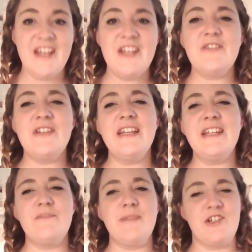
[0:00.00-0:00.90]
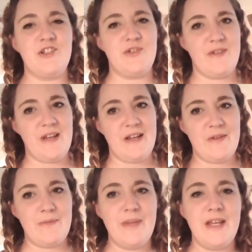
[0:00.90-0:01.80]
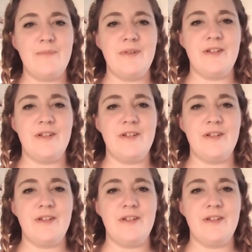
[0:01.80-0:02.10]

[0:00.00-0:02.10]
You need to make sure that the people